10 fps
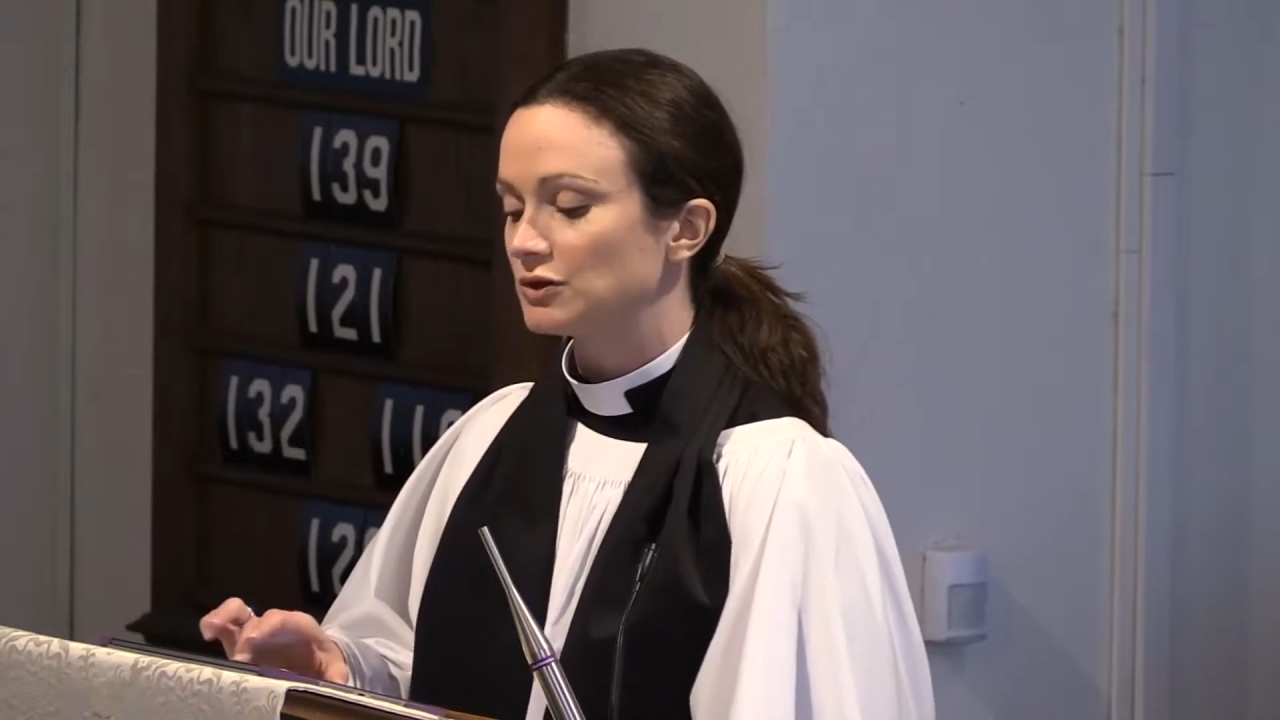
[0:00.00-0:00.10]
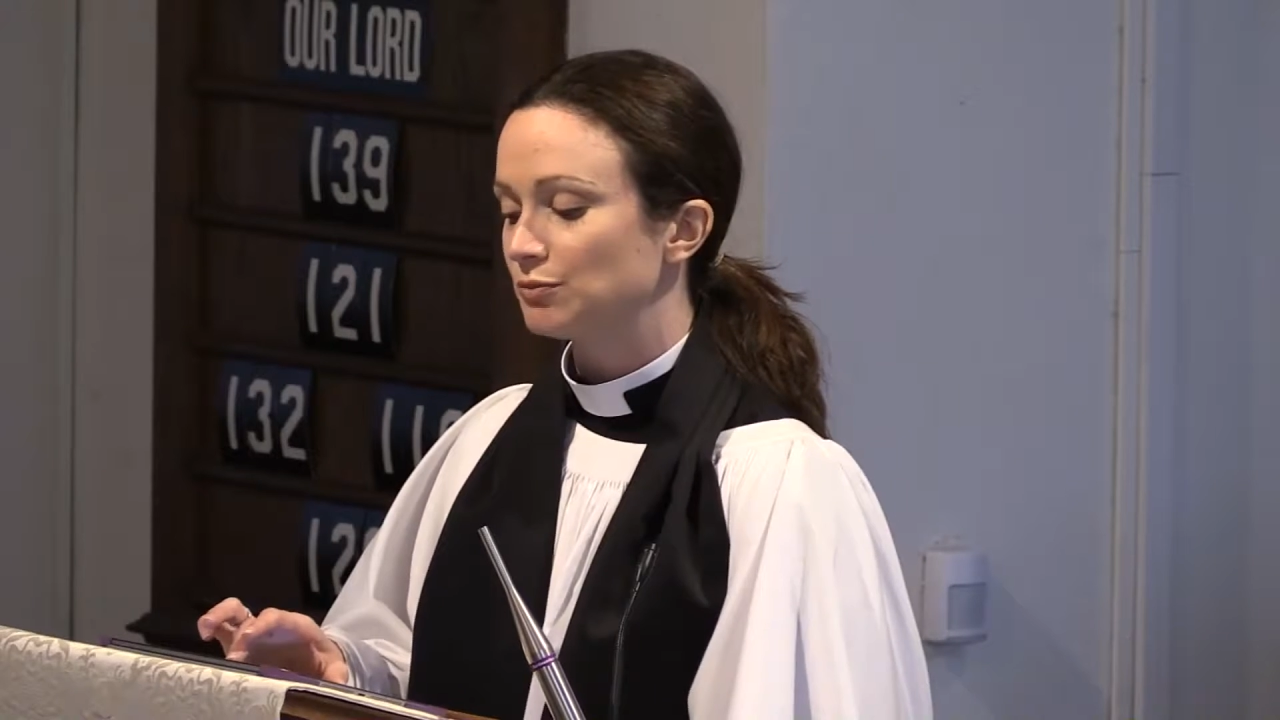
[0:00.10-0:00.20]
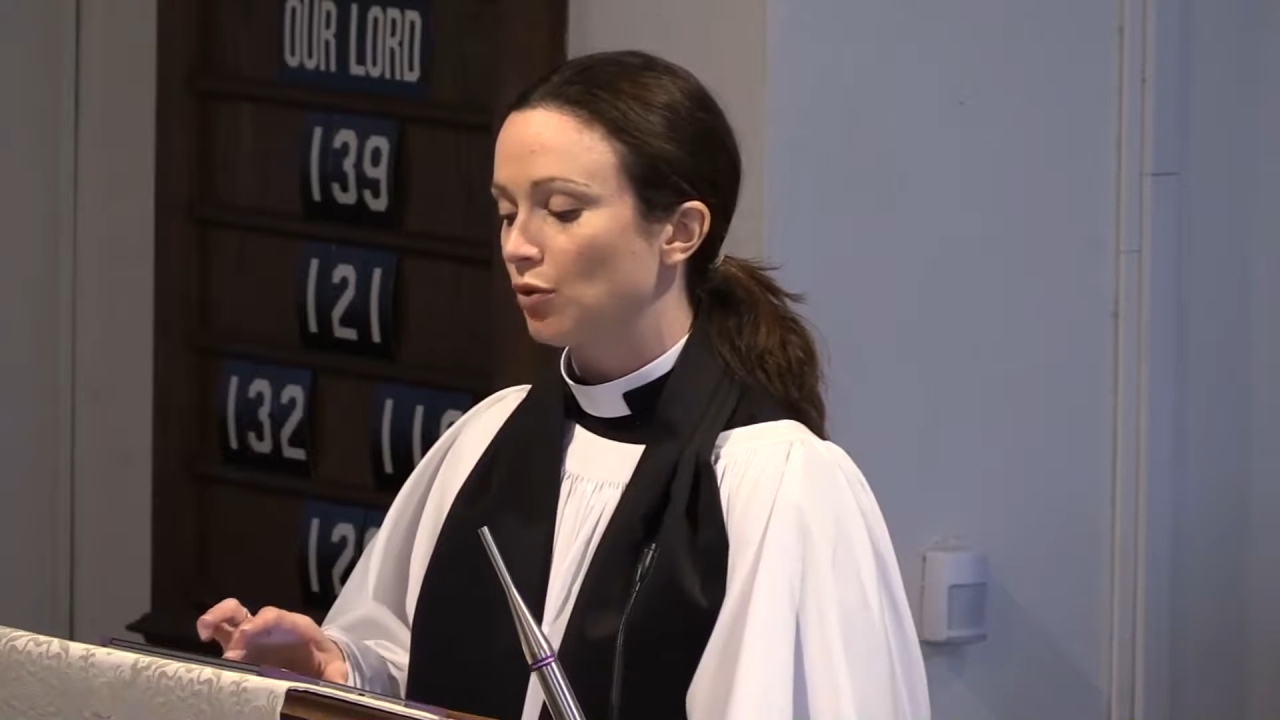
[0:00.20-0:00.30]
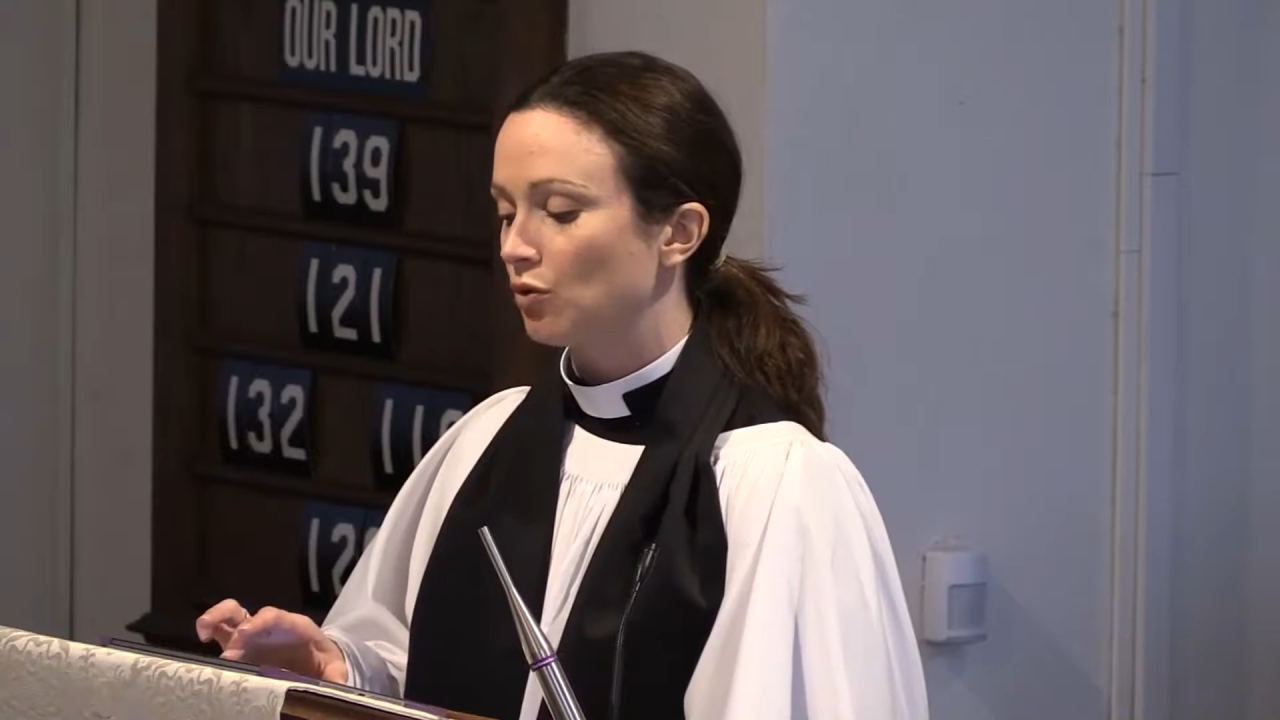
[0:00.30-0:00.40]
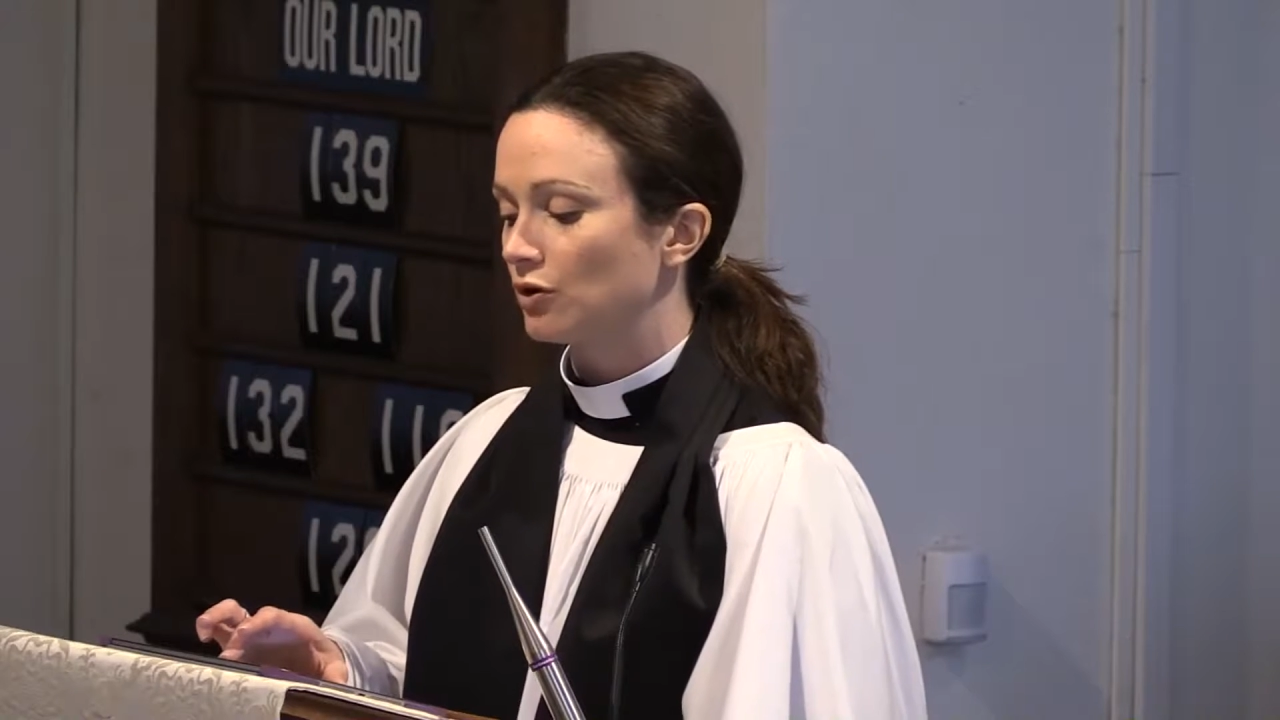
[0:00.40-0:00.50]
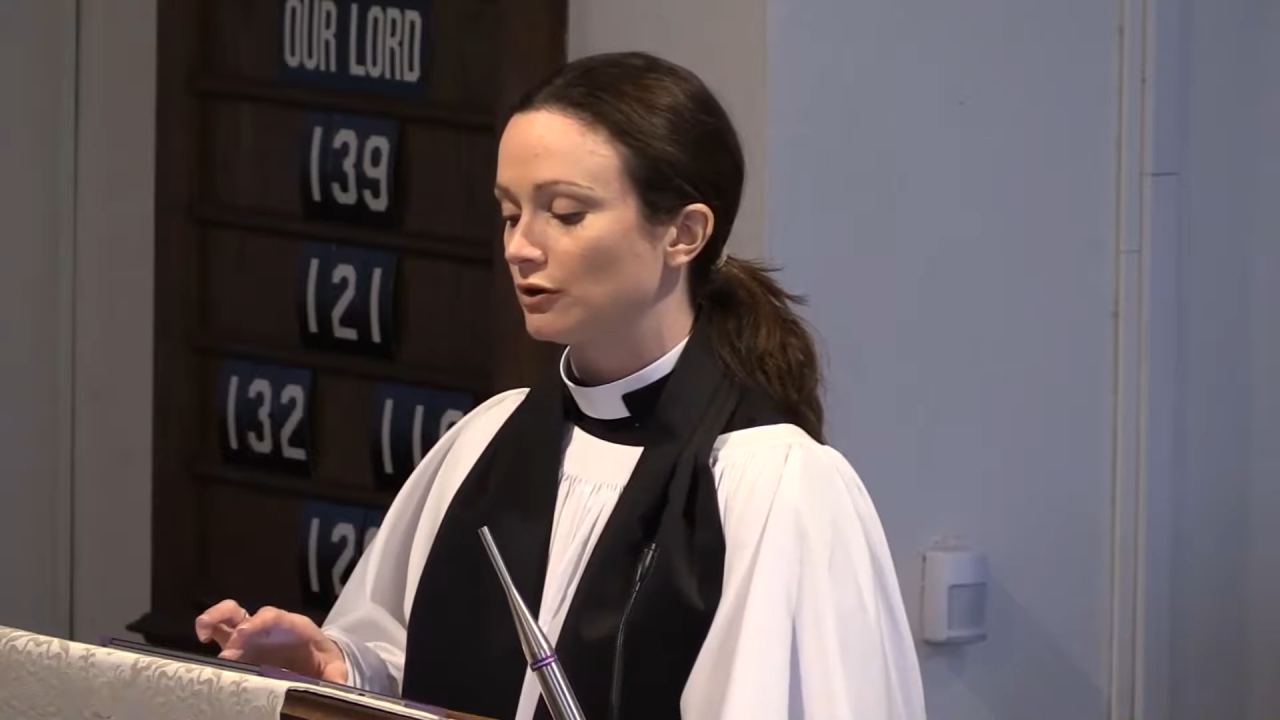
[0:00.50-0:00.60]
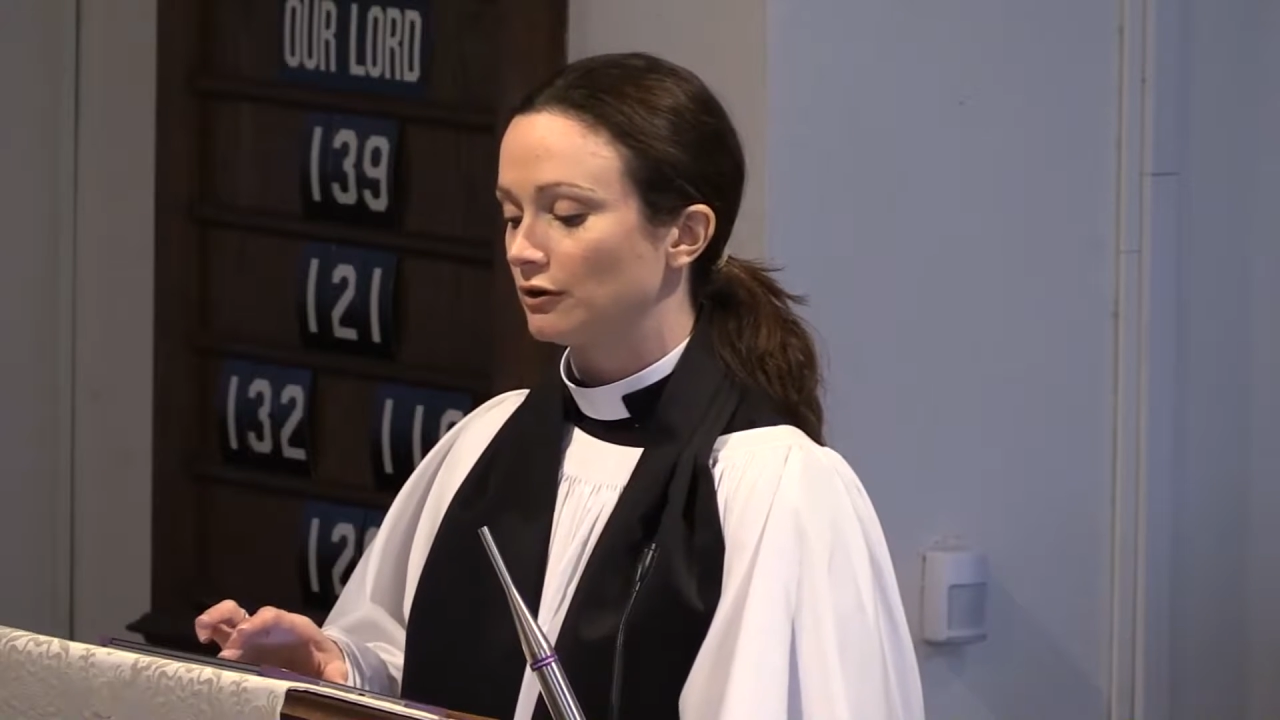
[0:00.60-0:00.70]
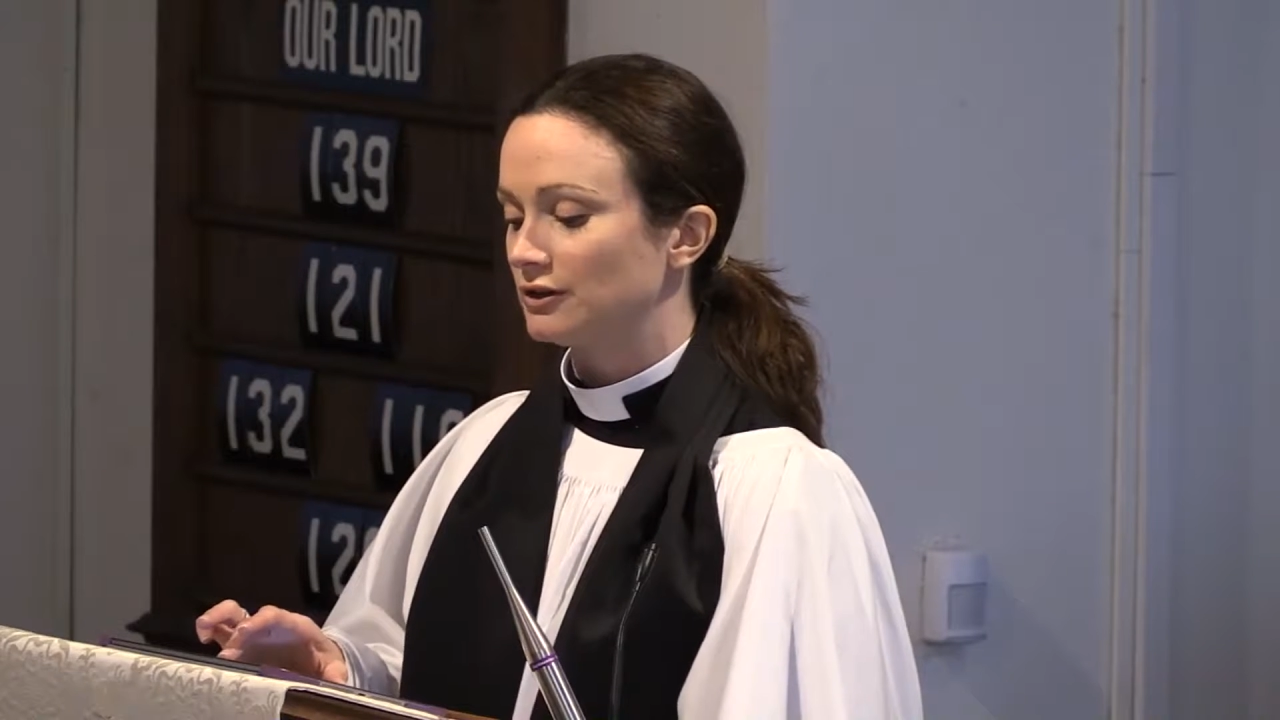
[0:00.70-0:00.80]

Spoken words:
poured on